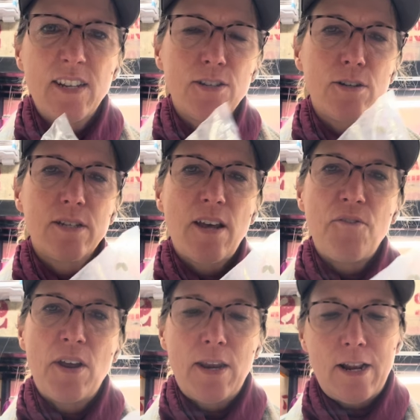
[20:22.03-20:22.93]
or
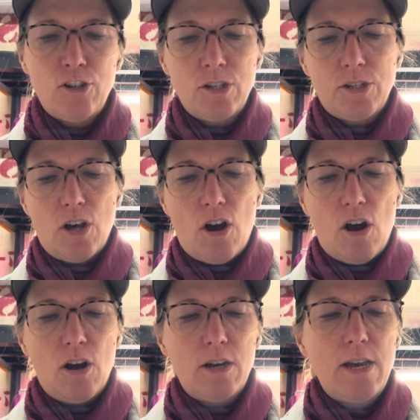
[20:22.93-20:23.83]
7 inches
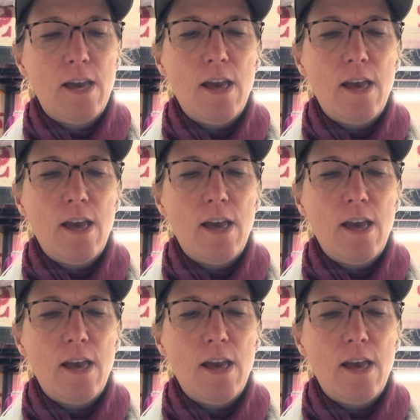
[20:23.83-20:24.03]
long.